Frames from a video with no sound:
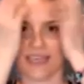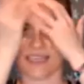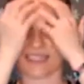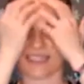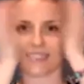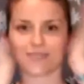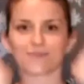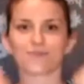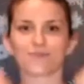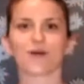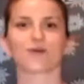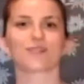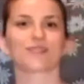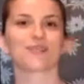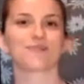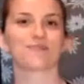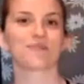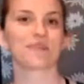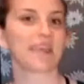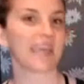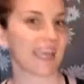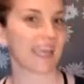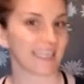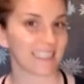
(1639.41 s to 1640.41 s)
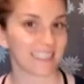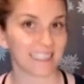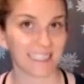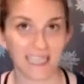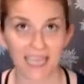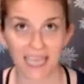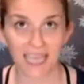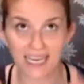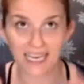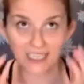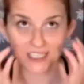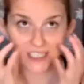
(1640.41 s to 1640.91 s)
It's supposed to be
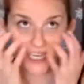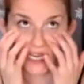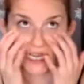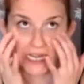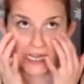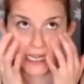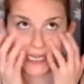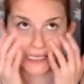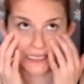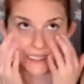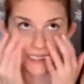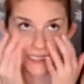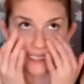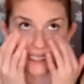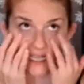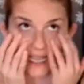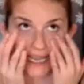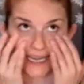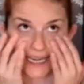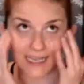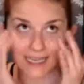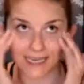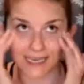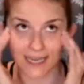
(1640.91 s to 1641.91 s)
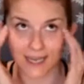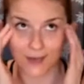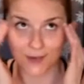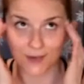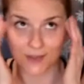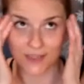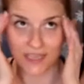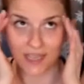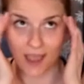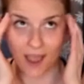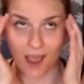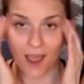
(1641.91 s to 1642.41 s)
anti-aging to get in
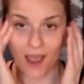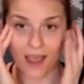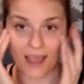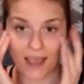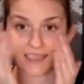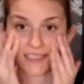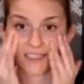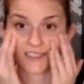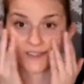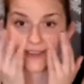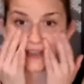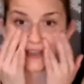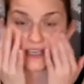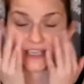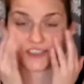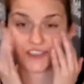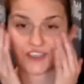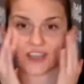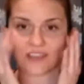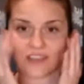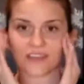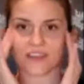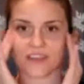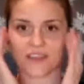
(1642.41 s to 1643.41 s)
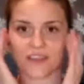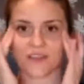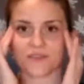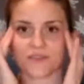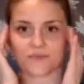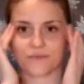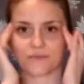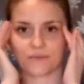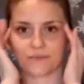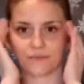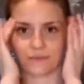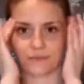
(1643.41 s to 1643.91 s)
under the eyes very gently.